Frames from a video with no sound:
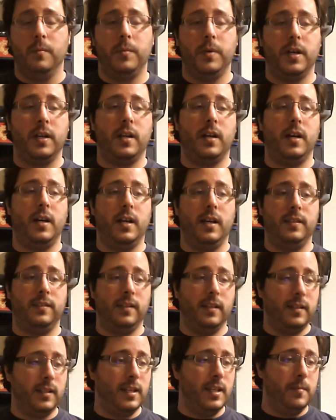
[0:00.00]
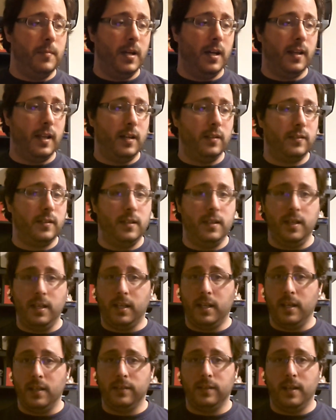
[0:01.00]
But I sent an email out to
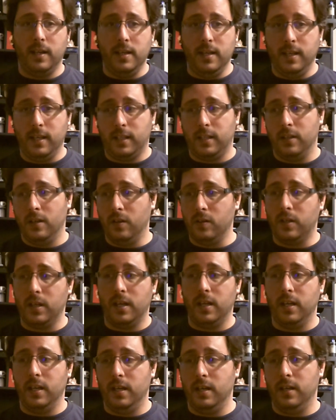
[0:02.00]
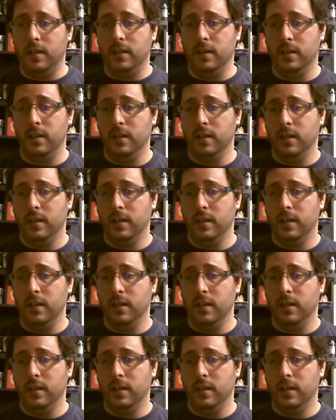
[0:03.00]
Nick, and I said, "Hey Nick, you know, can I